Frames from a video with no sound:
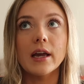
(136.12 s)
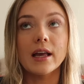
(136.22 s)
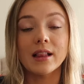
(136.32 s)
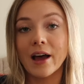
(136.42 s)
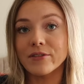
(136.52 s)

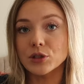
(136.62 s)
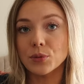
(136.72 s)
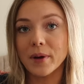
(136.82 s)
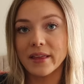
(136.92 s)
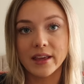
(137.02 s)
he'll have it
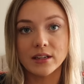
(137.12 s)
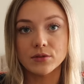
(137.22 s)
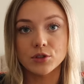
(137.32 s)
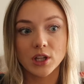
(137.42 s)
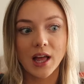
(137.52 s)
done by the end
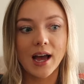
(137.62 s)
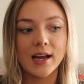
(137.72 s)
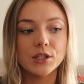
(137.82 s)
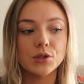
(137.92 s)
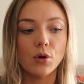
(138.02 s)
of
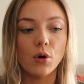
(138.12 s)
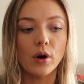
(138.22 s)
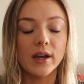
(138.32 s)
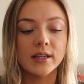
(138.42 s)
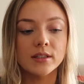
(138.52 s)
July. So
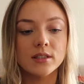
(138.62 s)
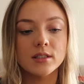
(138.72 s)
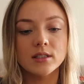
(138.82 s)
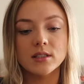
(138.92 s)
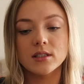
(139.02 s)

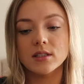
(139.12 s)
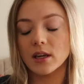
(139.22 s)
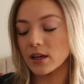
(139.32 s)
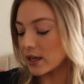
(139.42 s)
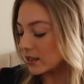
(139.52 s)

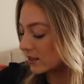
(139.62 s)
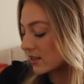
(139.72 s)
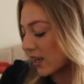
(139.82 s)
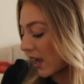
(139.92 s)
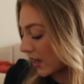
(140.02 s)
he's
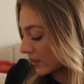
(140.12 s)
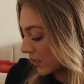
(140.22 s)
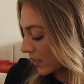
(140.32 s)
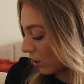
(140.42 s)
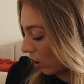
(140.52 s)

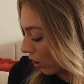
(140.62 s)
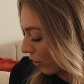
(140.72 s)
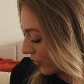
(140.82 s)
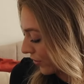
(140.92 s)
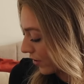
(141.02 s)
starting
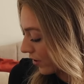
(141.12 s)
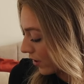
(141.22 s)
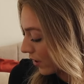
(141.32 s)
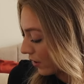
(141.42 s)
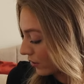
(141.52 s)
on
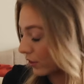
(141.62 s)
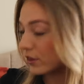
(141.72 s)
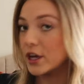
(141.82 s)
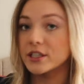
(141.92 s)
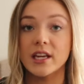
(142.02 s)
the
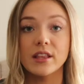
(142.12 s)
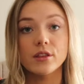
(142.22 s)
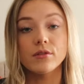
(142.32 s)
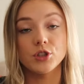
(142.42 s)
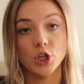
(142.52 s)
13th
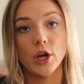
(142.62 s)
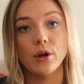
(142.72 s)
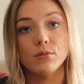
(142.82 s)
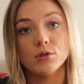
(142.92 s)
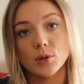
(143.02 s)
of
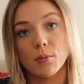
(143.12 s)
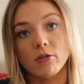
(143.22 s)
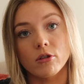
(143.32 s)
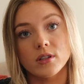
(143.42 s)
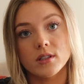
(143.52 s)
June.
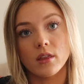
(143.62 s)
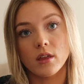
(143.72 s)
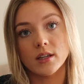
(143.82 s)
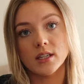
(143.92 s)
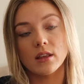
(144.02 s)
Tomorrow is the
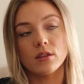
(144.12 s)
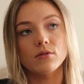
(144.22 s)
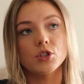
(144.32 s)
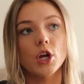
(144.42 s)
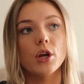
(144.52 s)
13th of
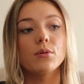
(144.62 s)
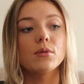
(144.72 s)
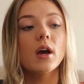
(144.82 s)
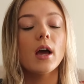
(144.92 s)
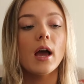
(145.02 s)
June.
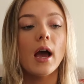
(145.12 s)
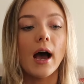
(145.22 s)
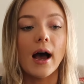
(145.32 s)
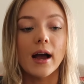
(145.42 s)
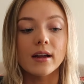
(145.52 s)

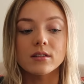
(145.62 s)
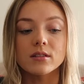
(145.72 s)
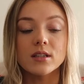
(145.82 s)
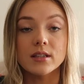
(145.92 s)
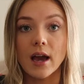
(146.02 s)

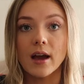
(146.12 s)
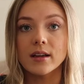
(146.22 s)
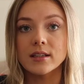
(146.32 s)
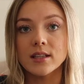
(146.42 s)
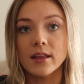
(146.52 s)
And yeah,
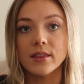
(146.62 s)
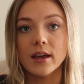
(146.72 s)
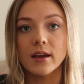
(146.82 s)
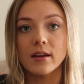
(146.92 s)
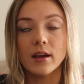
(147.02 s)
he said
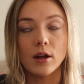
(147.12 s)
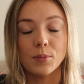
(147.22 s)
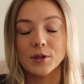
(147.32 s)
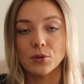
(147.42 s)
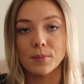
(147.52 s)
that it'll
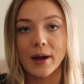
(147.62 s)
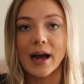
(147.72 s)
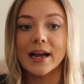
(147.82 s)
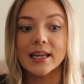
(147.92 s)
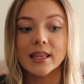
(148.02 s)
be done
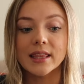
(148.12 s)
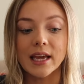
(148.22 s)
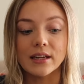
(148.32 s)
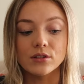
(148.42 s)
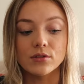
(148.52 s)
by the
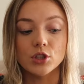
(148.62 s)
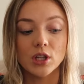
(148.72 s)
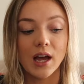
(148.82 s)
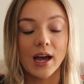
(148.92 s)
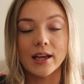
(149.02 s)
end of
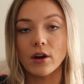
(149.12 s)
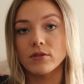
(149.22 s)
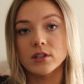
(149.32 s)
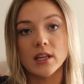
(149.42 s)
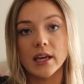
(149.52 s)
July,
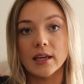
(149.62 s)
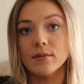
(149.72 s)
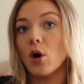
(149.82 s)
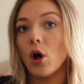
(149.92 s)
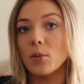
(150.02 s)
obviously
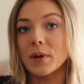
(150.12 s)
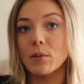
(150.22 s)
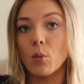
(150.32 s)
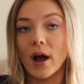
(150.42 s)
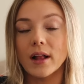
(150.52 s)
all
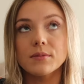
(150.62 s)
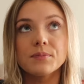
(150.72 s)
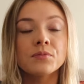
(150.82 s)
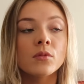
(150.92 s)
being well.